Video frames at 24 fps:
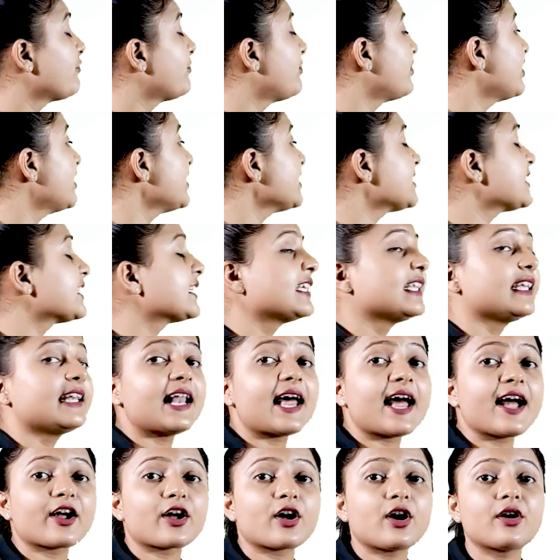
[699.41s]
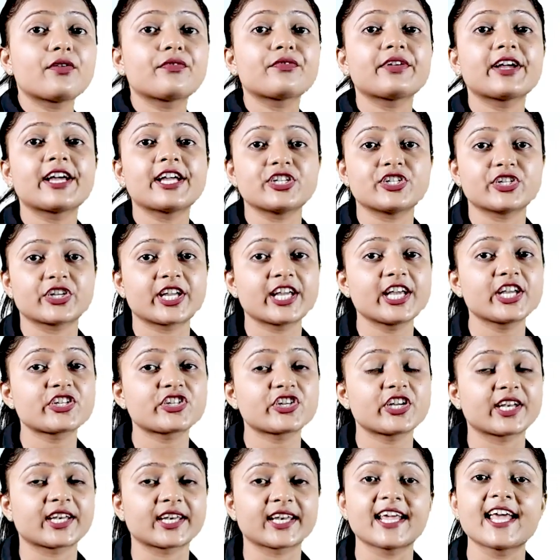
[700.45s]
First, lack of
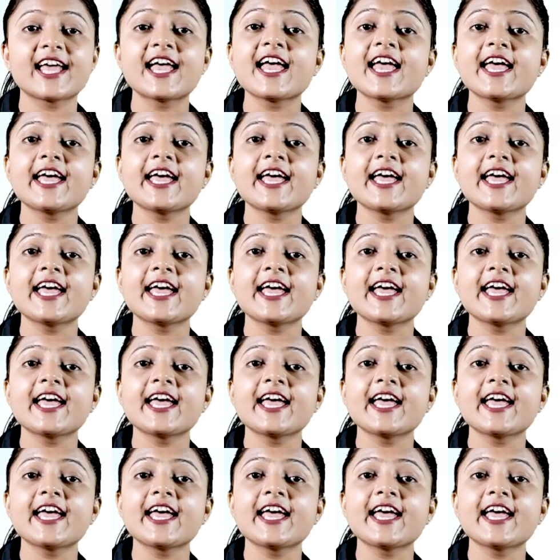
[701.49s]
education.